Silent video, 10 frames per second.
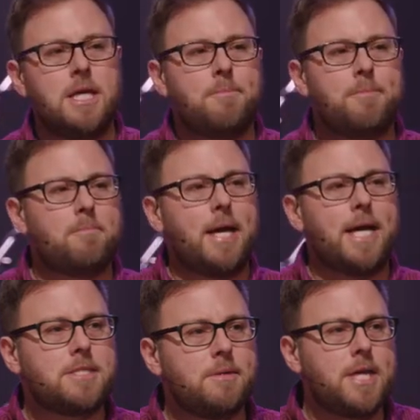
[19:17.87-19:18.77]
But
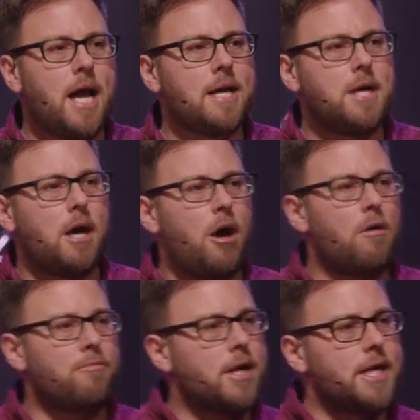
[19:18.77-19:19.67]
man, sometimes
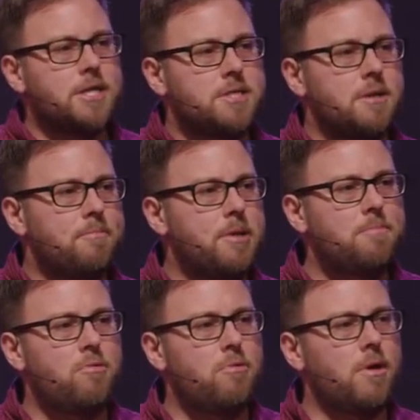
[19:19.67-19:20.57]
I'll run into some
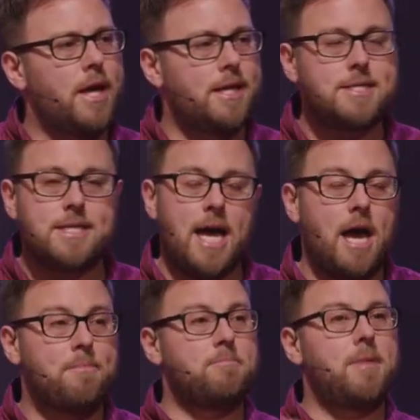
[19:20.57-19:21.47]
people, and this has
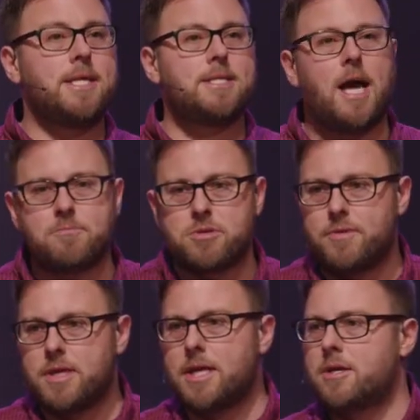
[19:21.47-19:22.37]
happened many times over
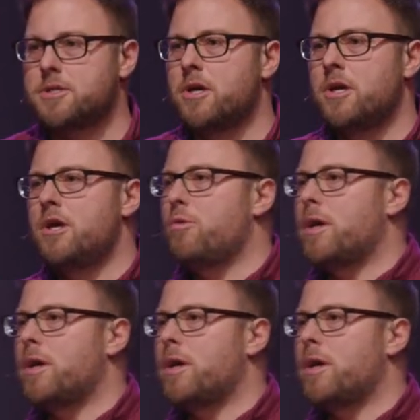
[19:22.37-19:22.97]
the years, where